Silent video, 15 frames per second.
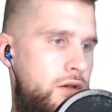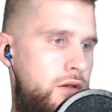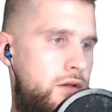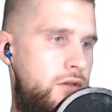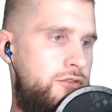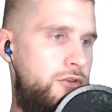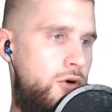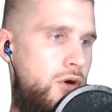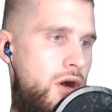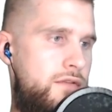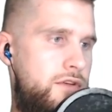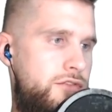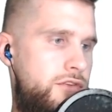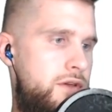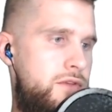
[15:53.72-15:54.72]
So
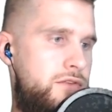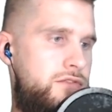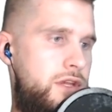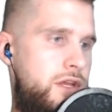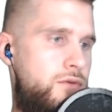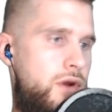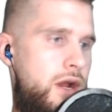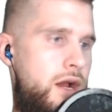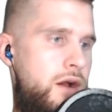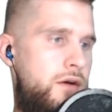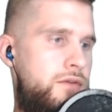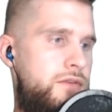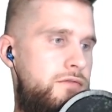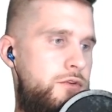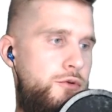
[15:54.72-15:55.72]
obviously in the seed
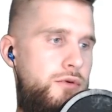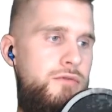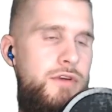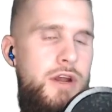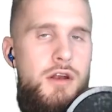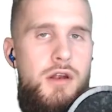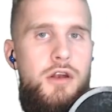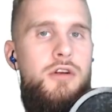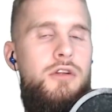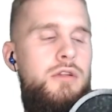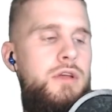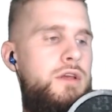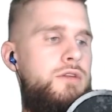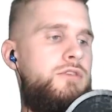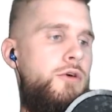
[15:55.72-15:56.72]
round, if you were very
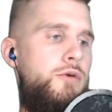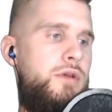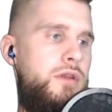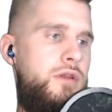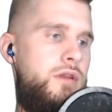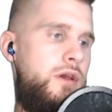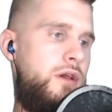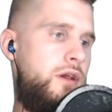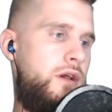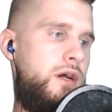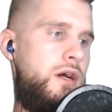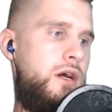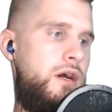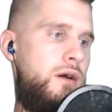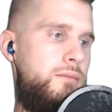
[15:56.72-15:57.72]
early, token
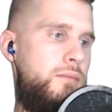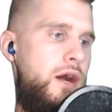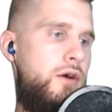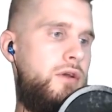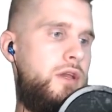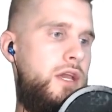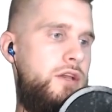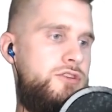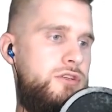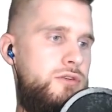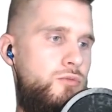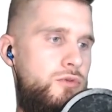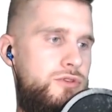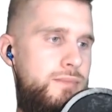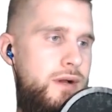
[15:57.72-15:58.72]

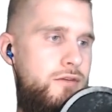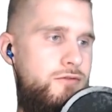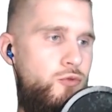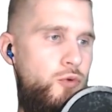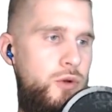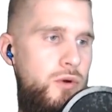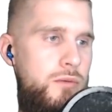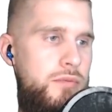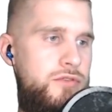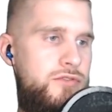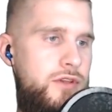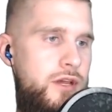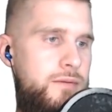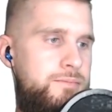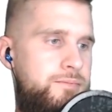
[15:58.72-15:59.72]
allocation was about
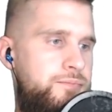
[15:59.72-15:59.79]
41%.